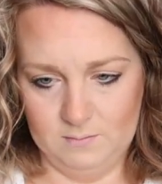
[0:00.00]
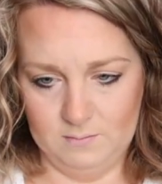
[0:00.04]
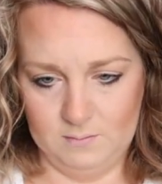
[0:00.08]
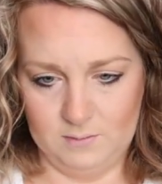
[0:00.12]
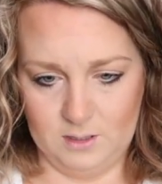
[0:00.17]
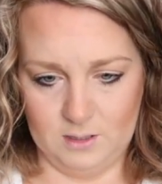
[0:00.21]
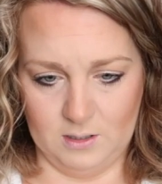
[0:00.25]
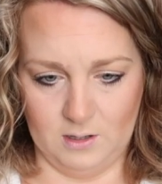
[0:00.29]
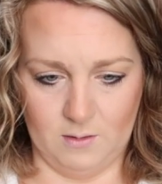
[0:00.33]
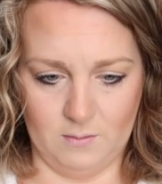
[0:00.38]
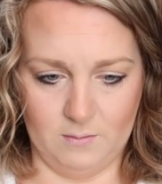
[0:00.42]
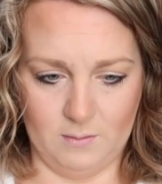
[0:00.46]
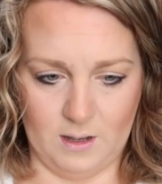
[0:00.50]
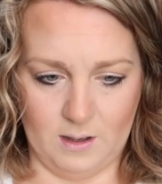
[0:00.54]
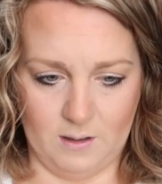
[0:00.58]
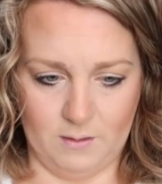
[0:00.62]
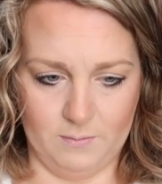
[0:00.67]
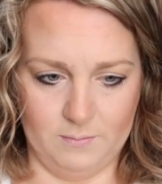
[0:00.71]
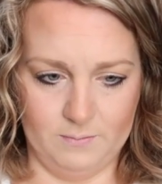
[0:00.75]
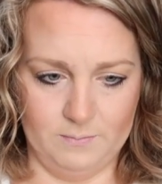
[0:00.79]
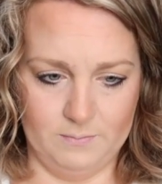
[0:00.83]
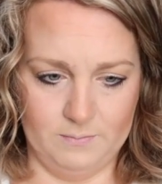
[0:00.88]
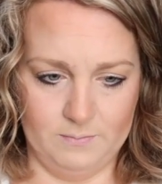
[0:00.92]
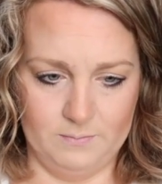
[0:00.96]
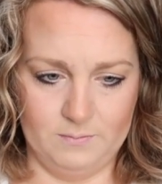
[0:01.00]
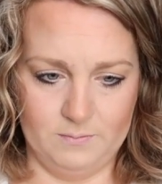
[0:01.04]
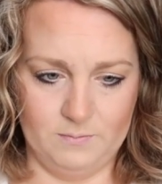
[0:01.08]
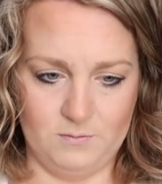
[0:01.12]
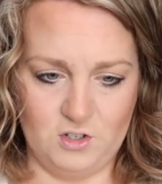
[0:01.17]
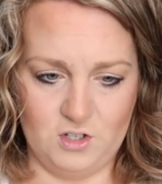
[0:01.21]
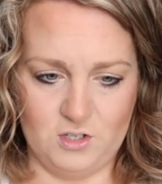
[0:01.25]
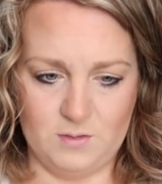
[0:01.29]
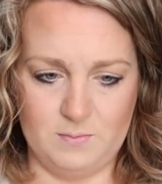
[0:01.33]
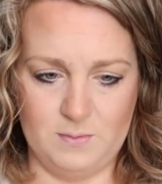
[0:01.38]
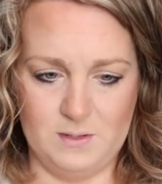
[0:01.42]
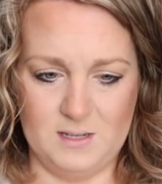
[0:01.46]
you know,
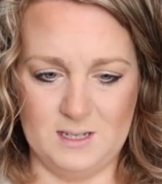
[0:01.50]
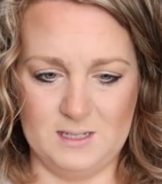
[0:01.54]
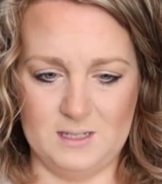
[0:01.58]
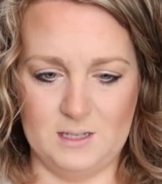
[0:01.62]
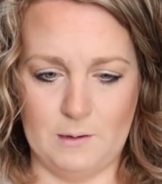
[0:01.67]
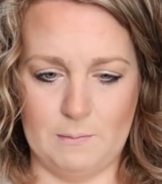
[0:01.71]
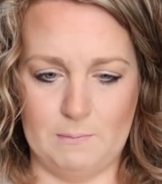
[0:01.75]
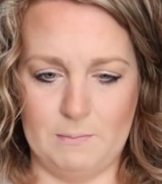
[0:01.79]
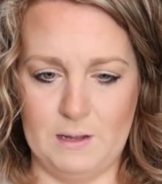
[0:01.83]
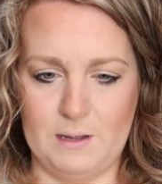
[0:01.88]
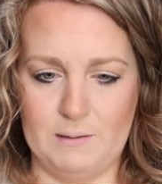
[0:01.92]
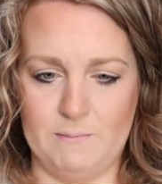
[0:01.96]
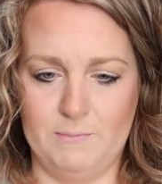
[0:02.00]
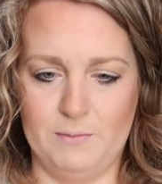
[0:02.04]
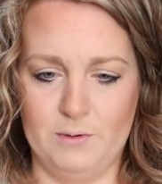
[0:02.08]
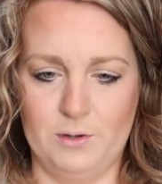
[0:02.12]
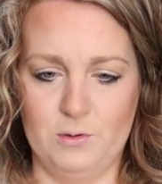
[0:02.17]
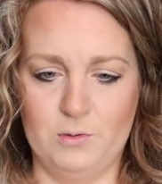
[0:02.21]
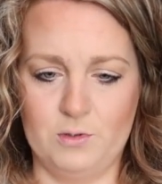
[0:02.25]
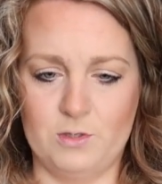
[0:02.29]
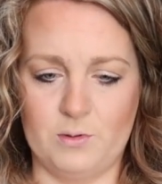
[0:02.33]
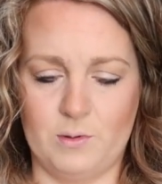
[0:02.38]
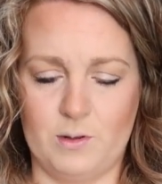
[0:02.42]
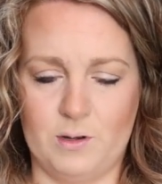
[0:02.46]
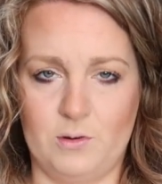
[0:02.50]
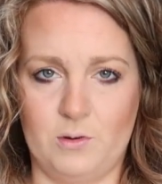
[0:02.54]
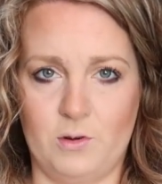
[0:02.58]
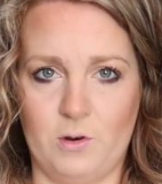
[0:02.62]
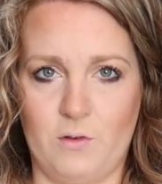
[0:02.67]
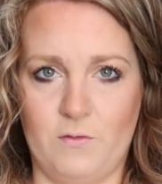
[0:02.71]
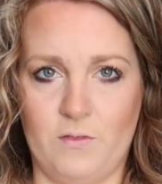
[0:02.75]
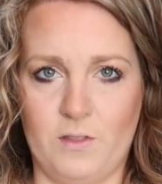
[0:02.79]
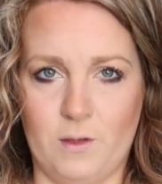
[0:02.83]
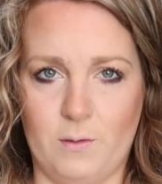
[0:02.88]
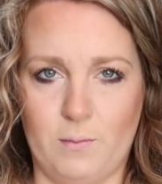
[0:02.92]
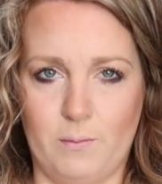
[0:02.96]
just because they're bamboo, so I don't know
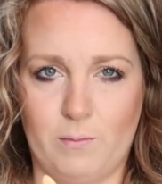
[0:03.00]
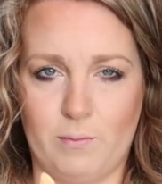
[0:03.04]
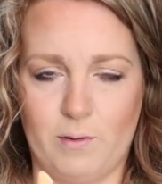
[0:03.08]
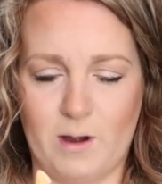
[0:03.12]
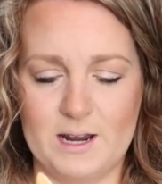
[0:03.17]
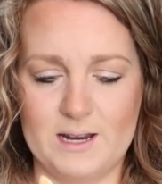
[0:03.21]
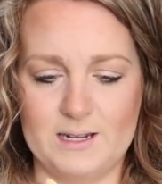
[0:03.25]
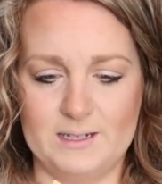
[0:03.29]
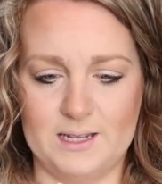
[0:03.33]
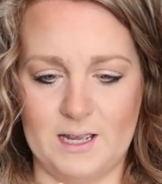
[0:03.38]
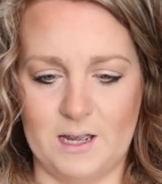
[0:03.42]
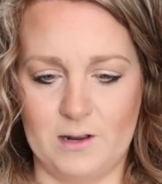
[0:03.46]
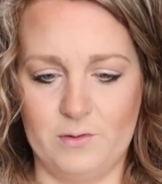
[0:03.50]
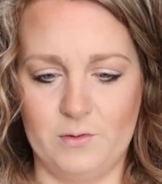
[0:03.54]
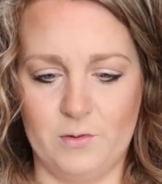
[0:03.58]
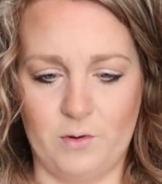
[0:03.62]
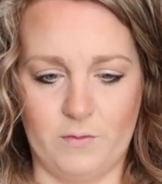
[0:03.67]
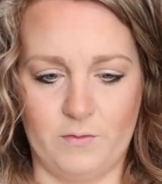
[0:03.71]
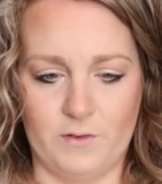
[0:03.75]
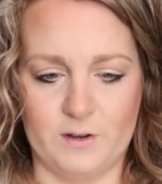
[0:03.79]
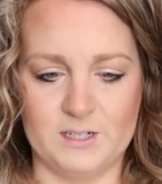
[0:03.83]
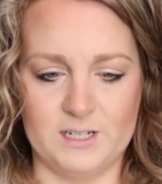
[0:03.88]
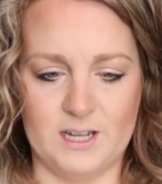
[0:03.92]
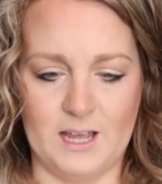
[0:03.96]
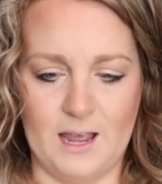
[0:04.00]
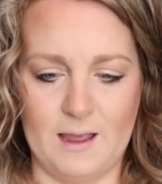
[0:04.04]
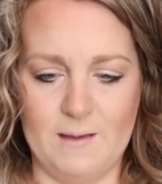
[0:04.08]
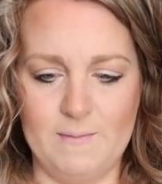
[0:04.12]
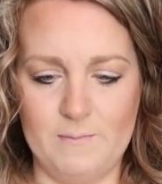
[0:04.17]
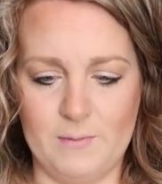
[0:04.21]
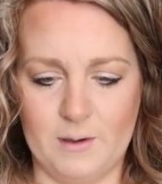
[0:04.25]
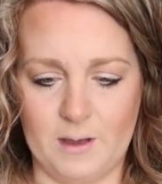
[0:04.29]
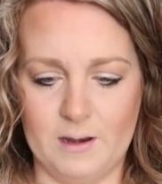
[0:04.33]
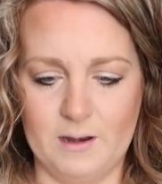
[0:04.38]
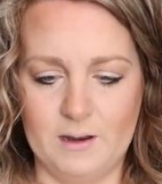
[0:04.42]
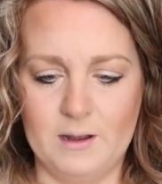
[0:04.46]
if they'll break down over time,
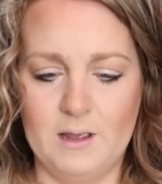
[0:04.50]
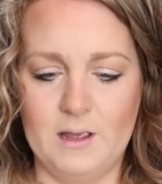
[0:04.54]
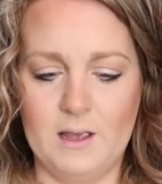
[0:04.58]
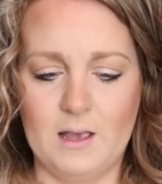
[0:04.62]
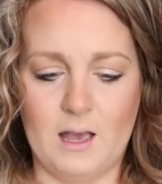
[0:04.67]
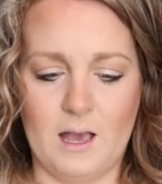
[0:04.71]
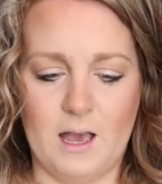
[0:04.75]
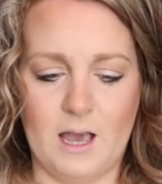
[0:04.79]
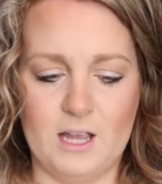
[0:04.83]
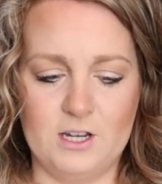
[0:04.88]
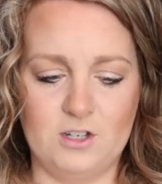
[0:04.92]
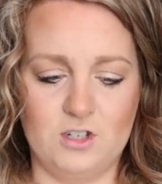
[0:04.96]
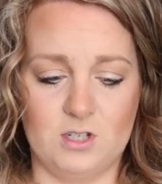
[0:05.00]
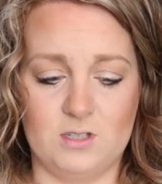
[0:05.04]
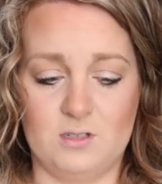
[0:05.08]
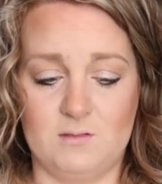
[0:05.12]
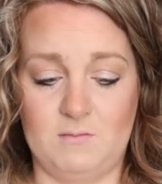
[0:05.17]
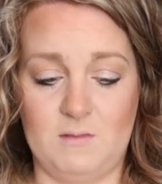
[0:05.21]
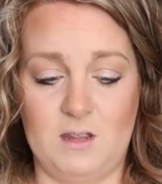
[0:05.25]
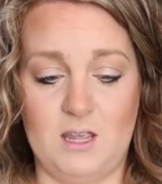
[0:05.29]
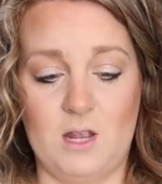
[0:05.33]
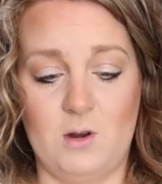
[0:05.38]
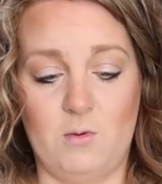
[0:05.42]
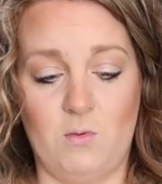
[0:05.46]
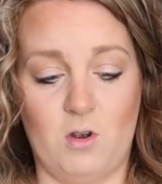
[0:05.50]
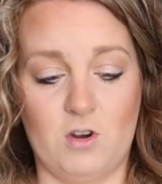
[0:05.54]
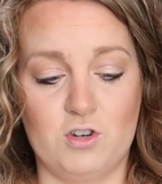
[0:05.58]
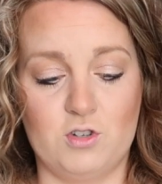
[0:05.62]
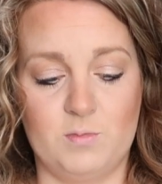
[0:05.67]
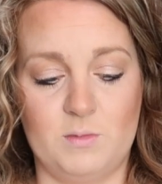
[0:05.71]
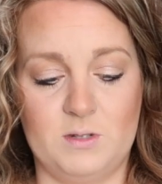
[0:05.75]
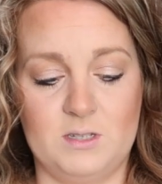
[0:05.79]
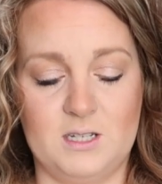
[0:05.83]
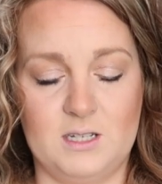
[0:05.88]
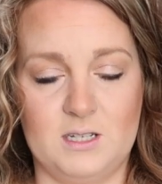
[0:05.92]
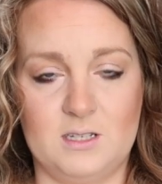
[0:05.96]
but I just hand wash
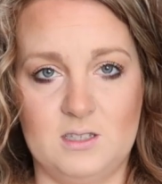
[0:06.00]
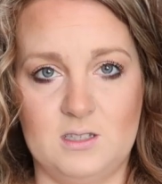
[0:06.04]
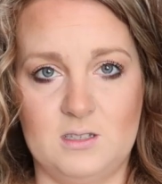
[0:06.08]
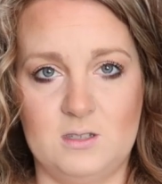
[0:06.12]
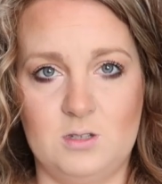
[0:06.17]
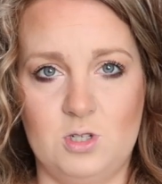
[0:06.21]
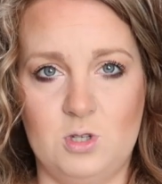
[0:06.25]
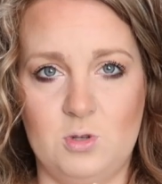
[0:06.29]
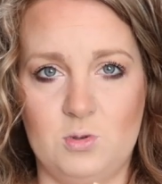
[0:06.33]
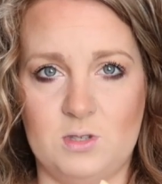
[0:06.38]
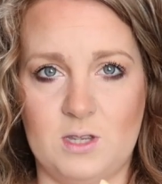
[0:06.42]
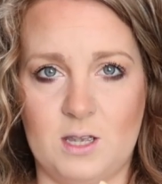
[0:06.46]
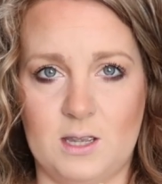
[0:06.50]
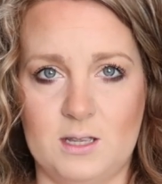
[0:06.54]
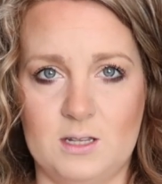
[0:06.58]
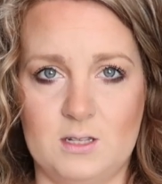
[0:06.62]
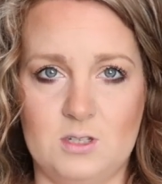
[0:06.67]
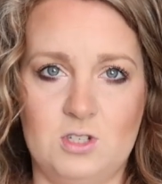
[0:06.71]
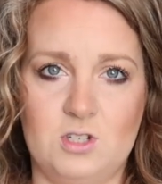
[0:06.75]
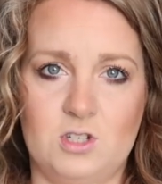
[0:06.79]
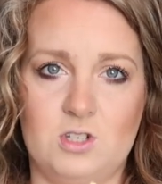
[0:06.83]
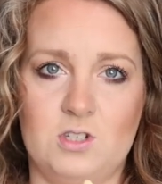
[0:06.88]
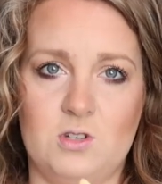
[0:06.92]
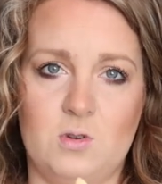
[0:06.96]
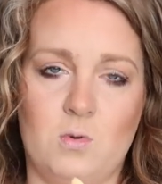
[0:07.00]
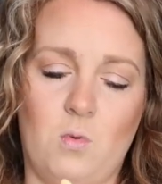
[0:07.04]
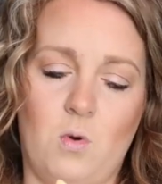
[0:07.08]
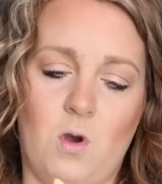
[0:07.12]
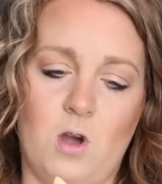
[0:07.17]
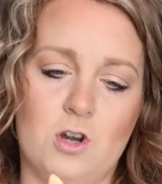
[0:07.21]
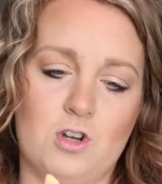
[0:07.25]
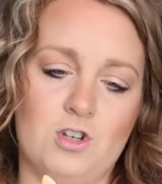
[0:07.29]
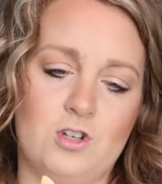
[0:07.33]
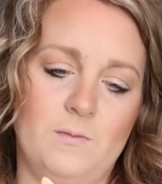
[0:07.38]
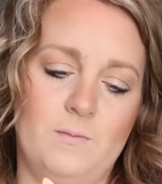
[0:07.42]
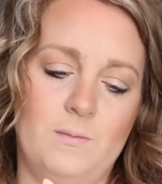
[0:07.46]
them. It takes 2 seconds just to
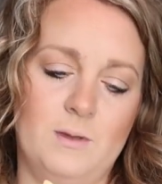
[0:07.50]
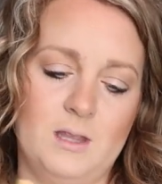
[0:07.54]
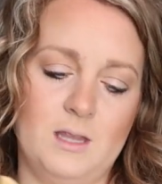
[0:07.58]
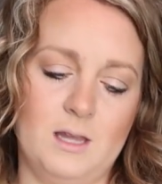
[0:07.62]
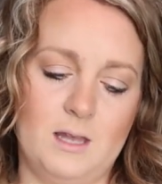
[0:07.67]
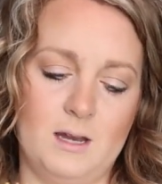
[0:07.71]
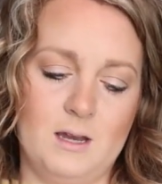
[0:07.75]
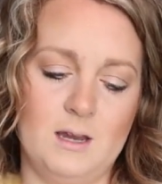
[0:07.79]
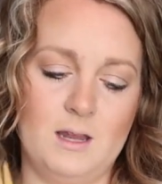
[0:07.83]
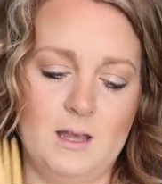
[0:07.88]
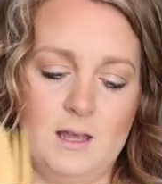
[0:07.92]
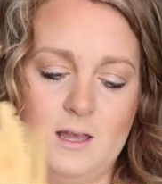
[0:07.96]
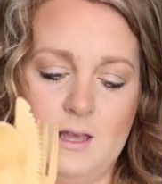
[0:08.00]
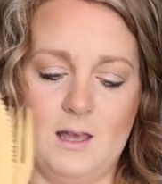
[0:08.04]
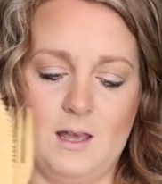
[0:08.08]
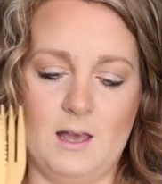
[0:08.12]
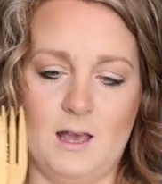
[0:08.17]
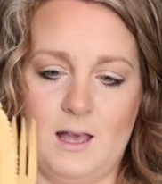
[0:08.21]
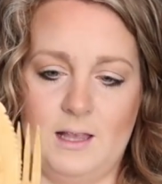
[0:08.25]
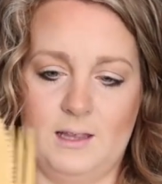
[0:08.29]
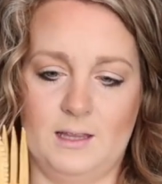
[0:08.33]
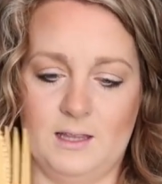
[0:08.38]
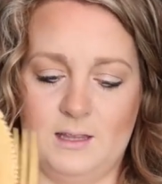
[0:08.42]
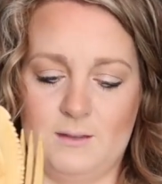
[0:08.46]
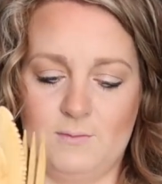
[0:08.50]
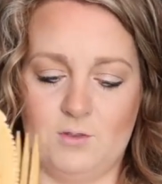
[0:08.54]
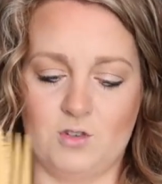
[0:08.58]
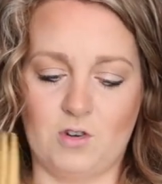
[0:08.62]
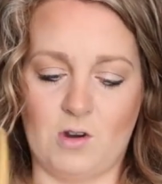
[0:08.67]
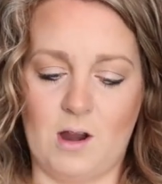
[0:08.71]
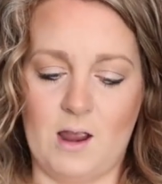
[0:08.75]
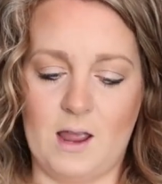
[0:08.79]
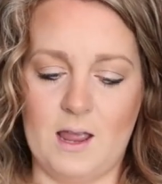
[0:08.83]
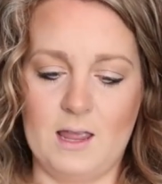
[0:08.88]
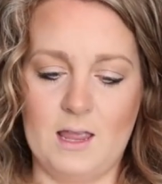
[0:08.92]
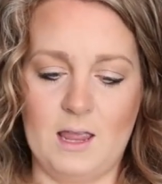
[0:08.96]
wash them, and then I let them
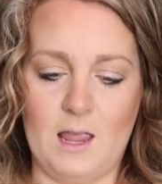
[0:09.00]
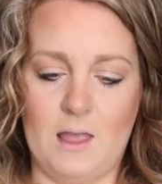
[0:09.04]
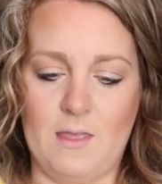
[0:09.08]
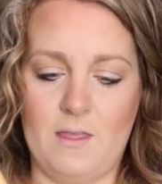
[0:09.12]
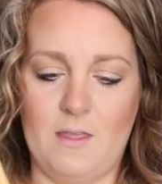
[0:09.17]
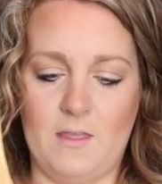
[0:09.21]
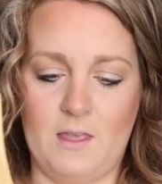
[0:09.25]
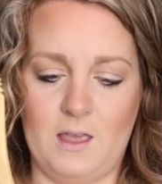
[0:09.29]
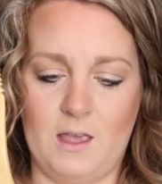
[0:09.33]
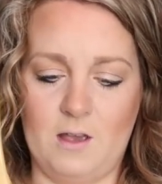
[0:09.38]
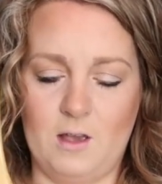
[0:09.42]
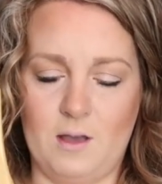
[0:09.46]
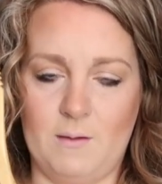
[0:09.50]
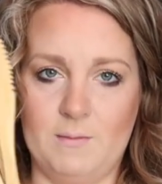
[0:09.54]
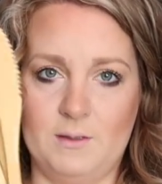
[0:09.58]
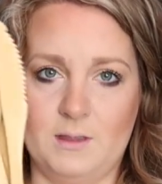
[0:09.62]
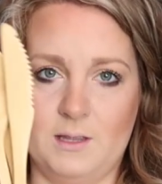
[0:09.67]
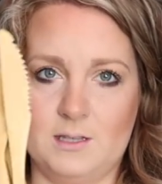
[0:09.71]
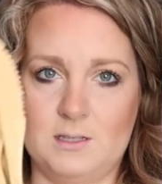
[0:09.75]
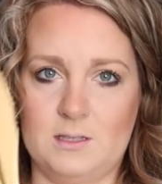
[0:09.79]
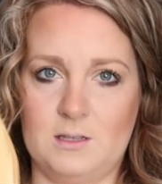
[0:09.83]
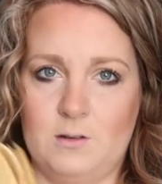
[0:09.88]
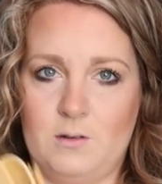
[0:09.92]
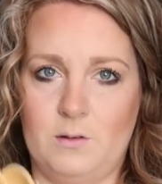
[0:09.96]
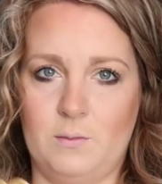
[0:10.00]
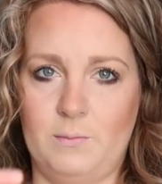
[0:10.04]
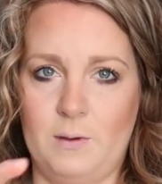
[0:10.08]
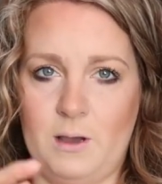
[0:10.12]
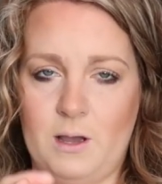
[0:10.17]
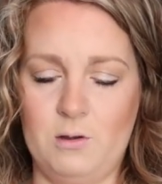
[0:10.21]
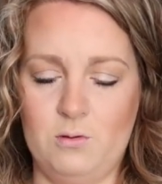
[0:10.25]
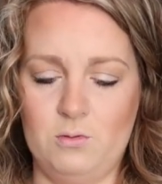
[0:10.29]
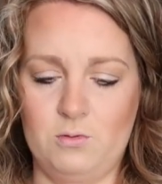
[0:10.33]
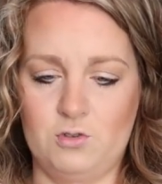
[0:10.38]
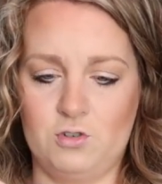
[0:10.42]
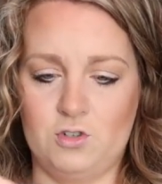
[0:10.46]
dry, and then they come in this little
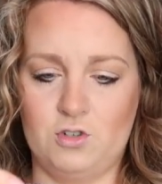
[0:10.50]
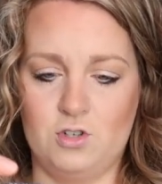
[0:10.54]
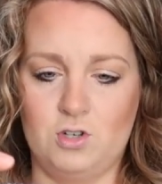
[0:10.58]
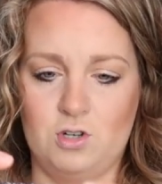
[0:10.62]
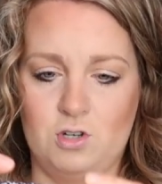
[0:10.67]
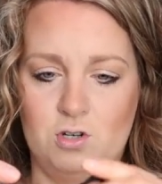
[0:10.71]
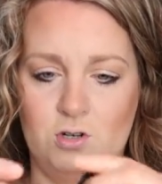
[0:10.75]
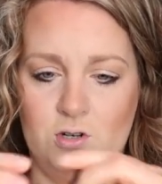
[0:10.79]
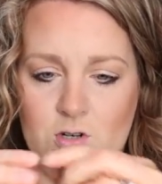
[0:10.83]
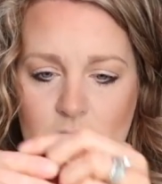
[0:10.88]
pouch.